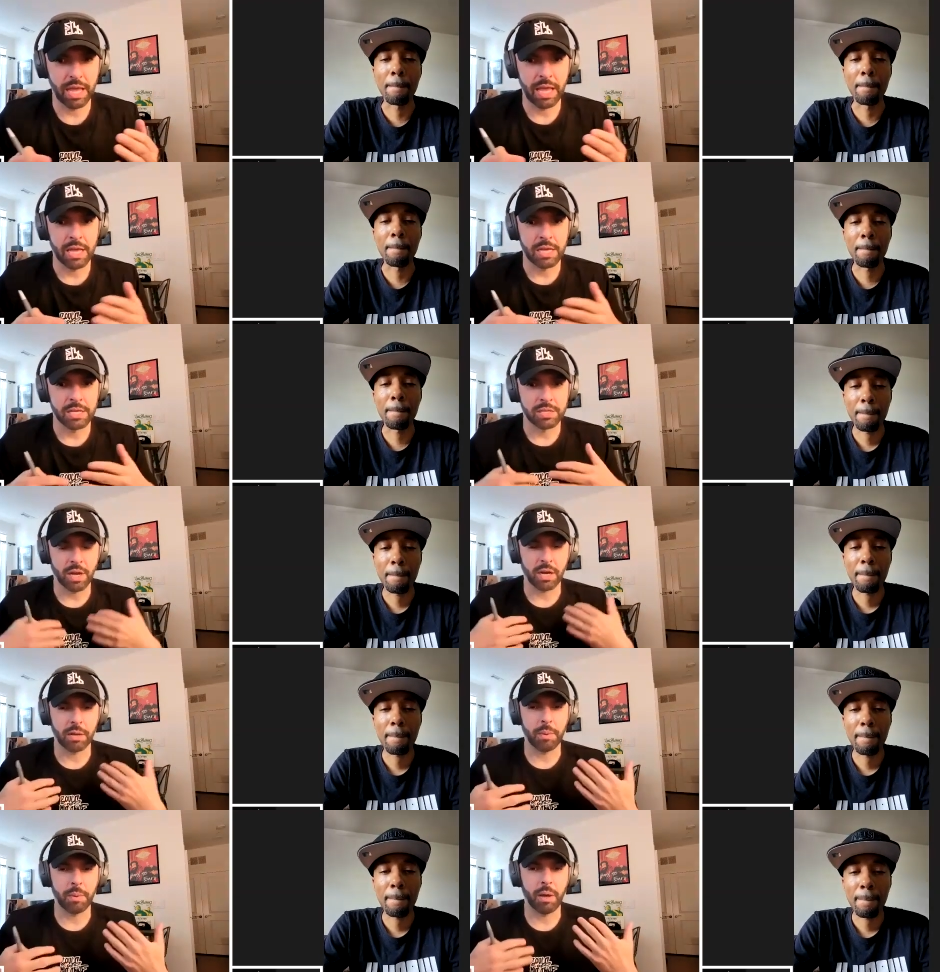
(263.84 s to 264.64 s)
Speaker 1: Mm-hmm.
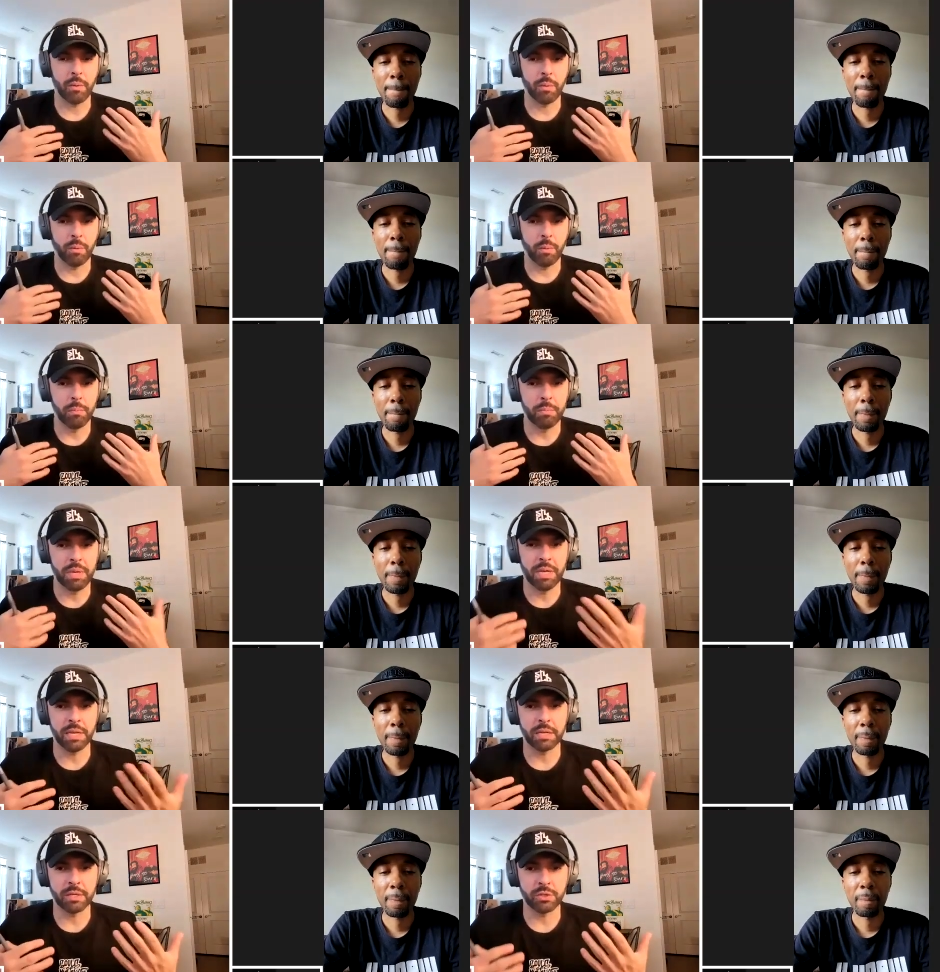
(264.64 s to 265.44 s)
Talk about
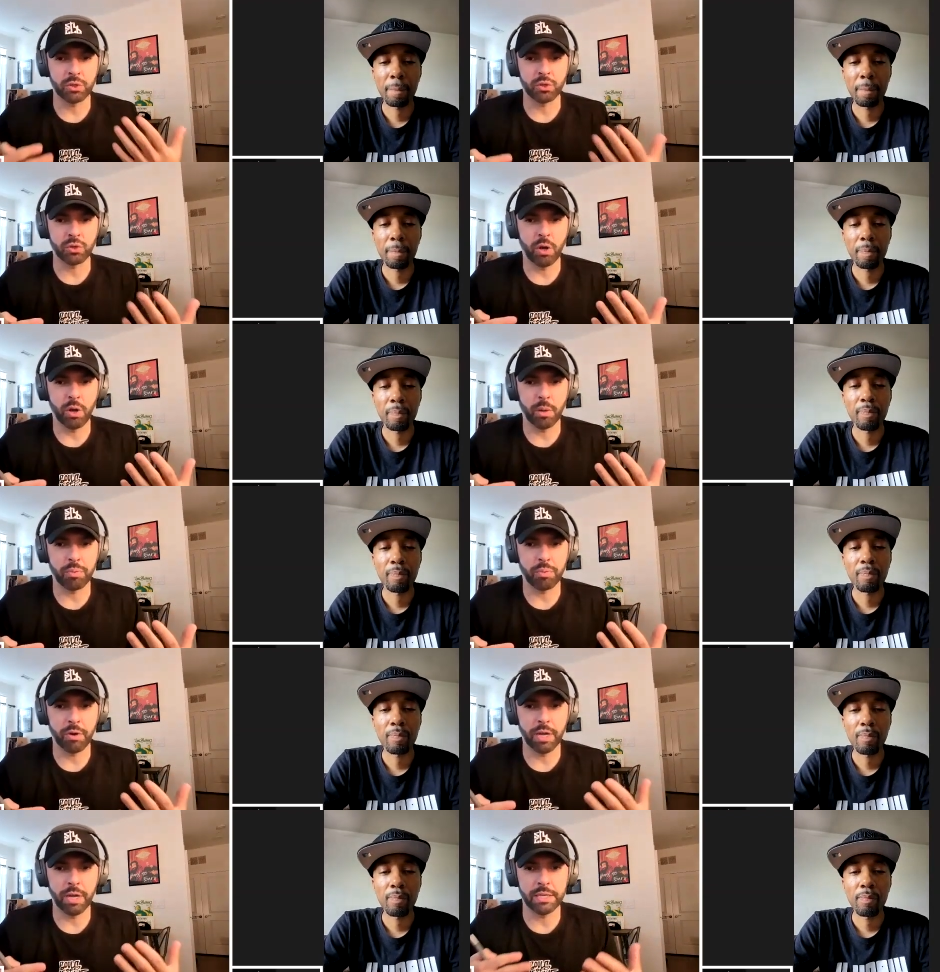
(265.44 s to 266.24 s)
meeting Sean
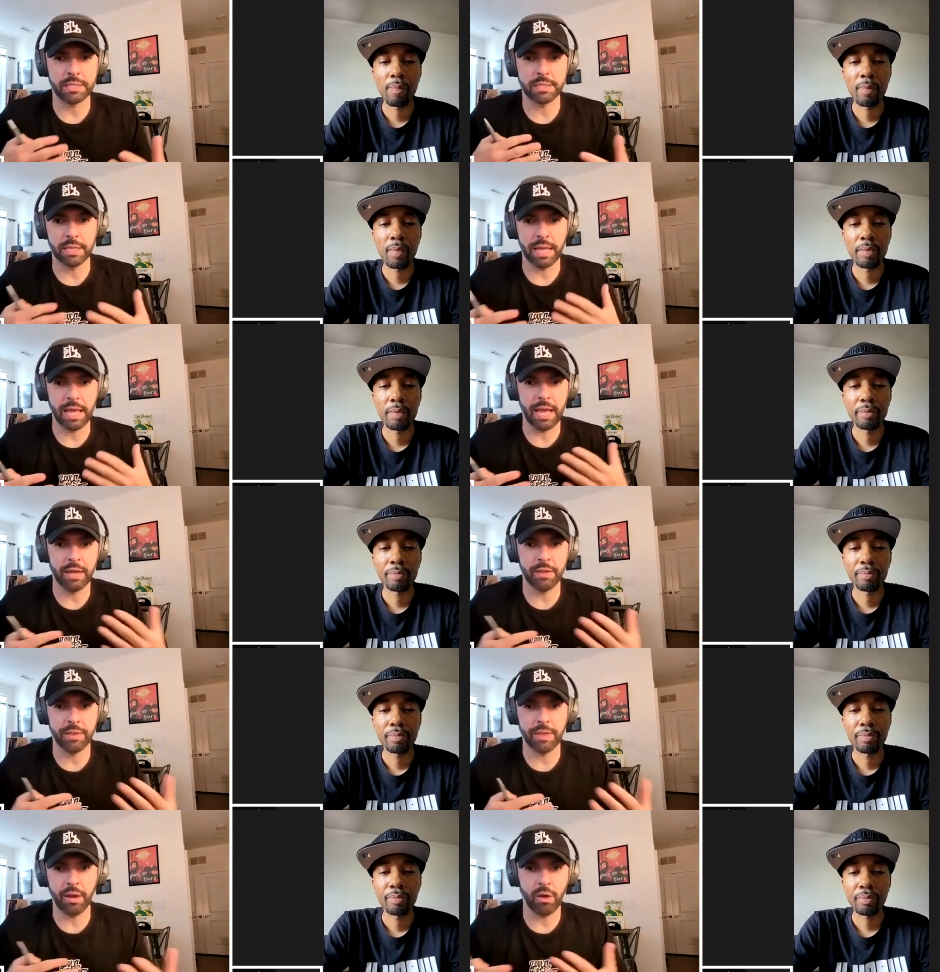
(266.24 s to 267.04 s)
Price and
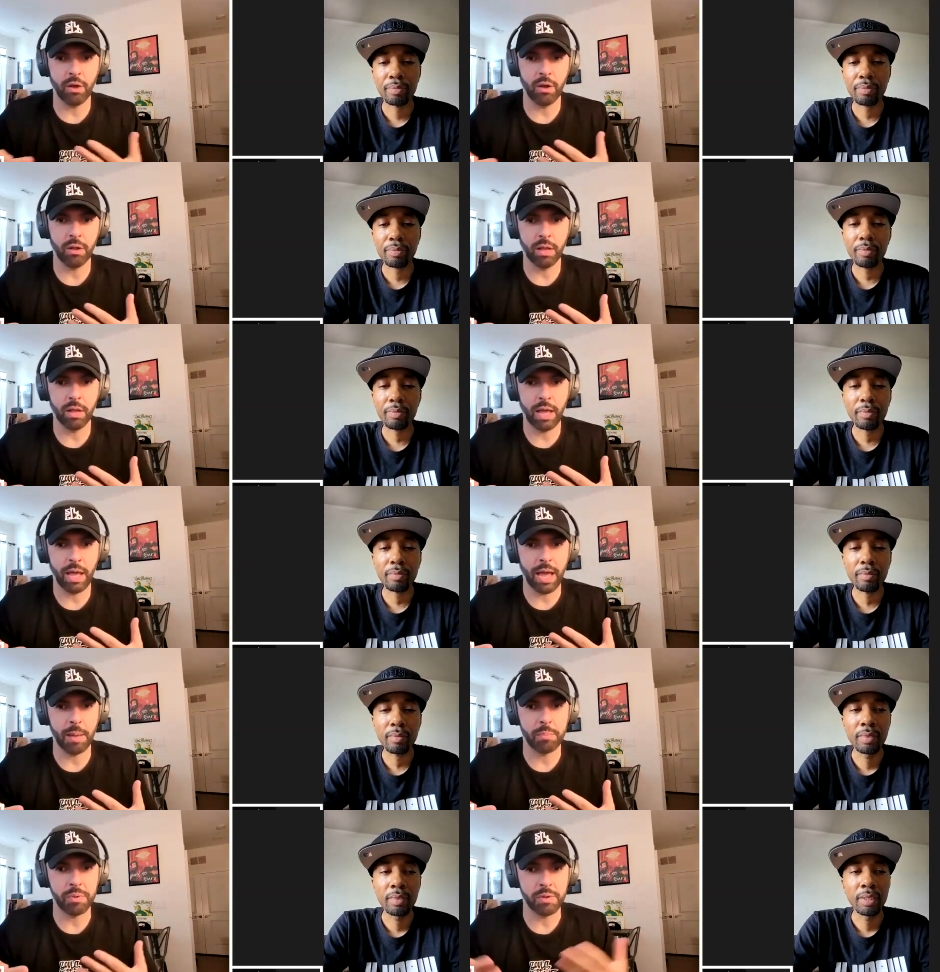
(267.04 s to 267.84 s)
how that all
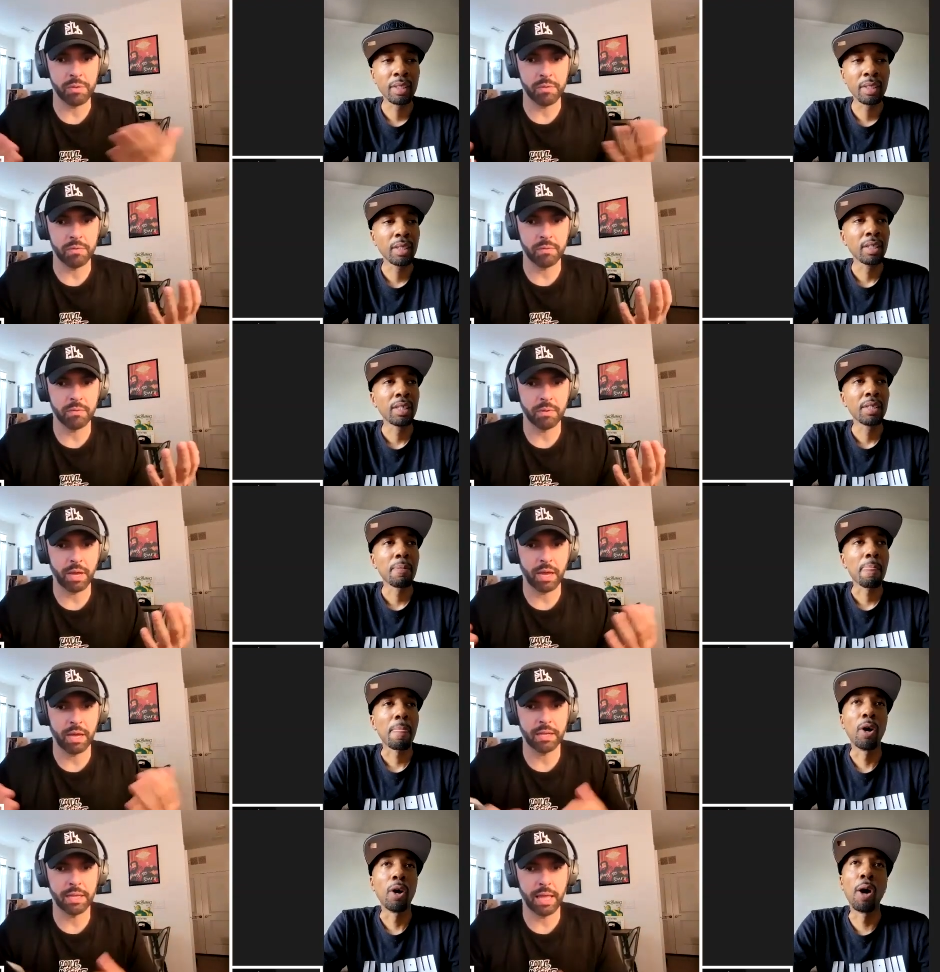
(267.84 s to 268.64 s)
happened.
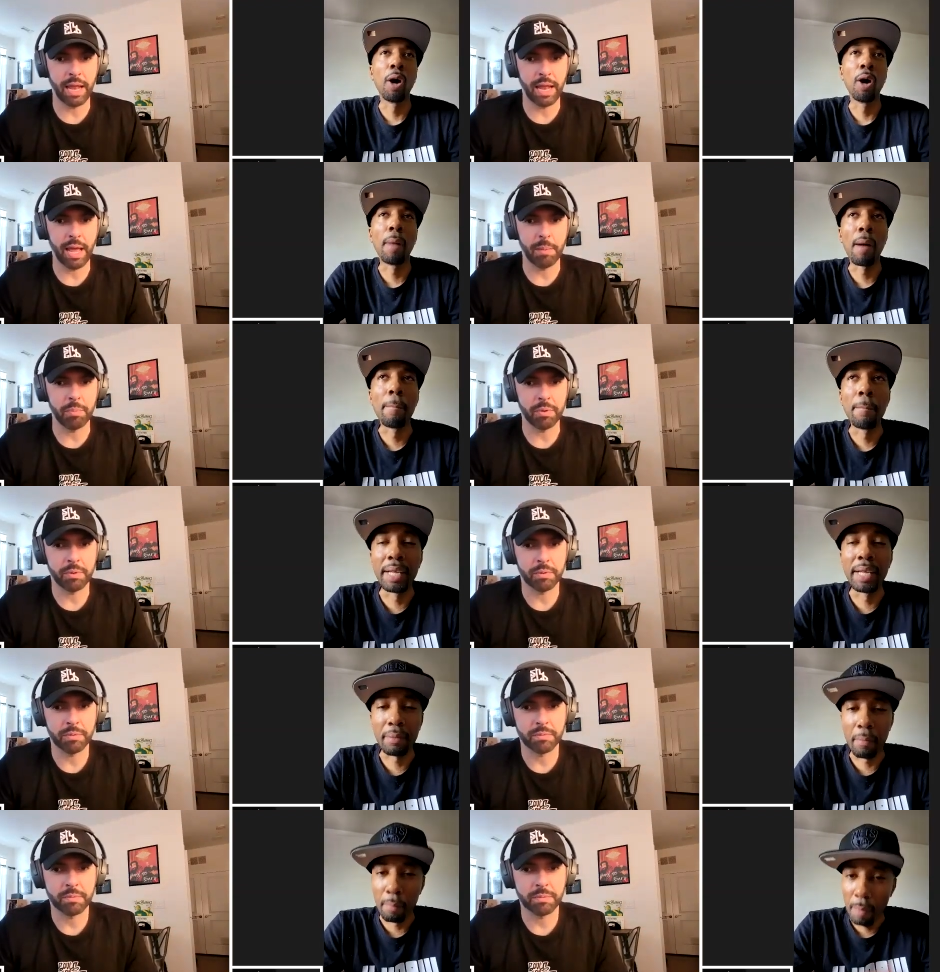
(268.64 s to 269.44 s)
How did um, that happen?
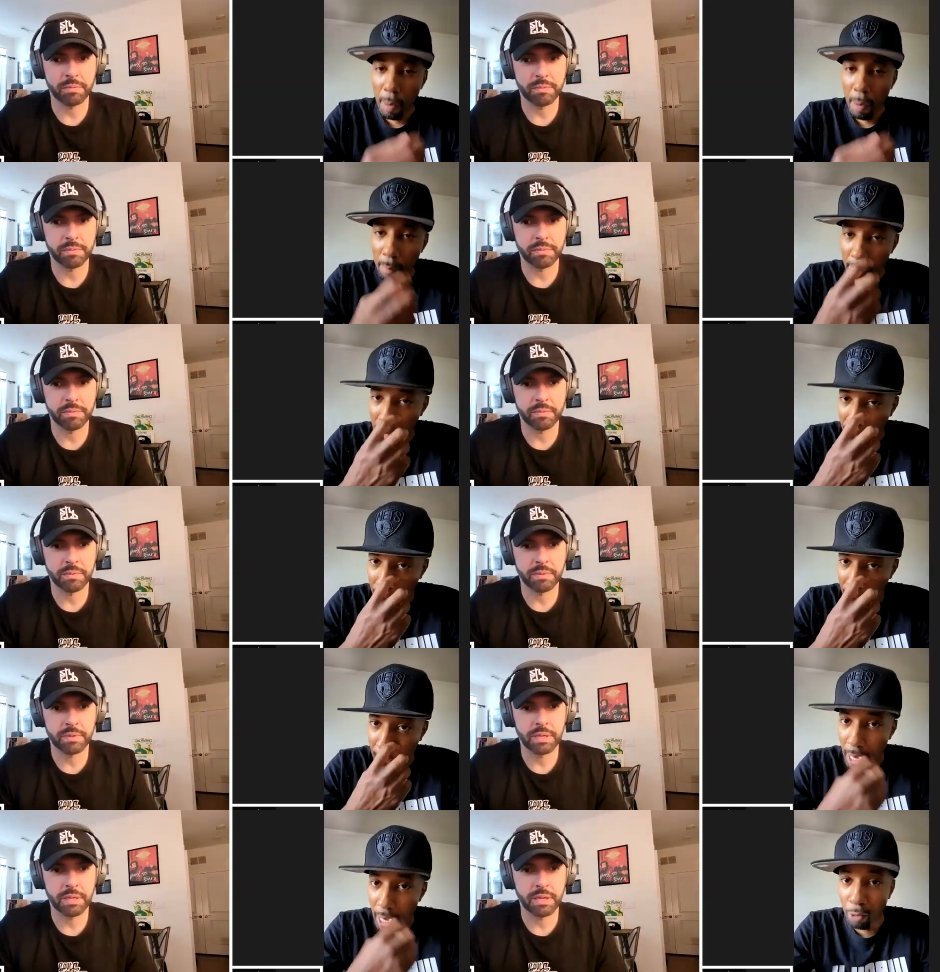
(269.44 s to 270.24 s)
Speaker 2: My
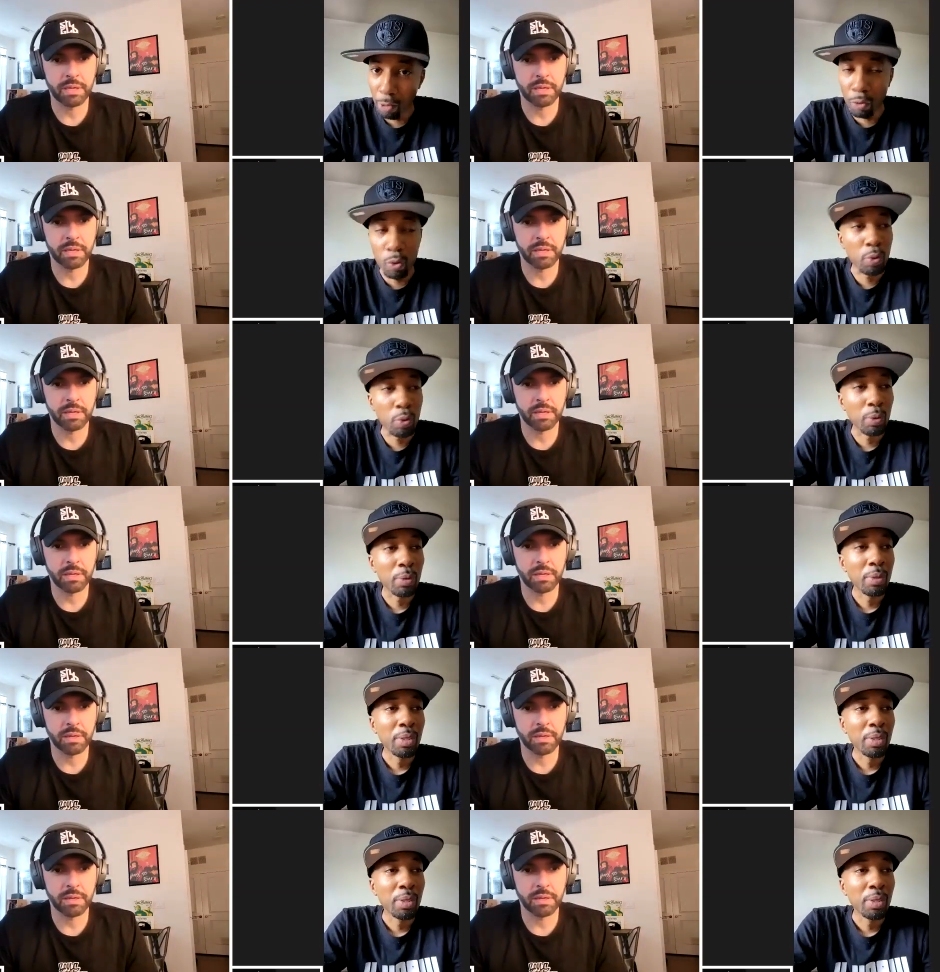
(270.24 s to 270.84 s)
manager Errol,